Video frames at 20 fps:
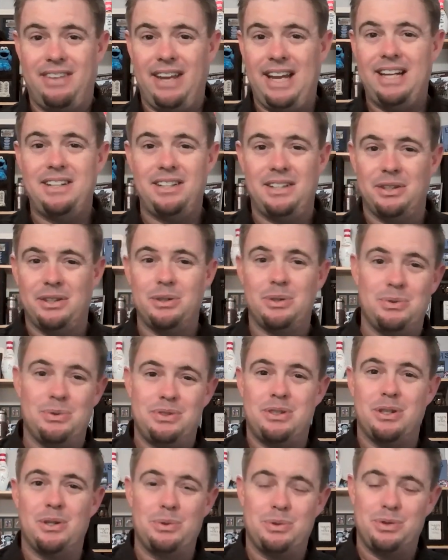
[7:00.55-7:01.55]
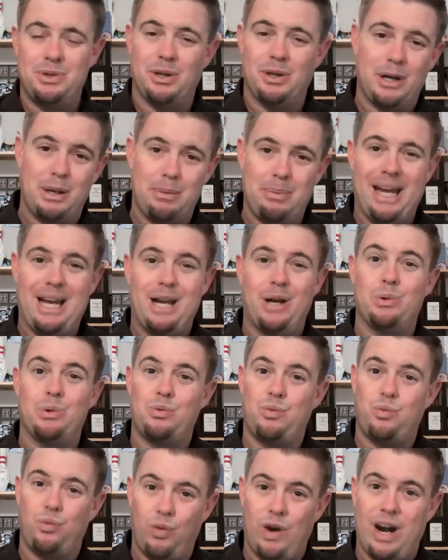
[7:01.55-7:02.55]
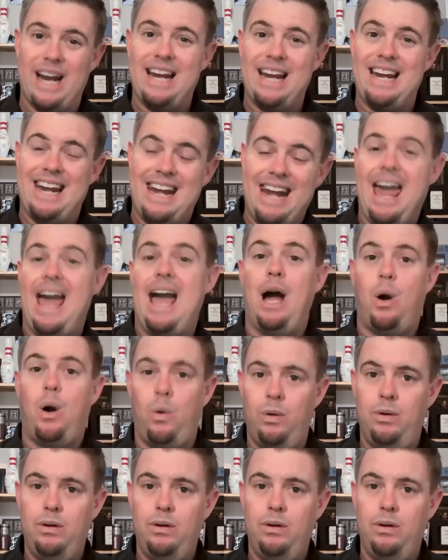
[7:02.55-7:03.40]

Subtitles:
got to lose those 30 pounds right now.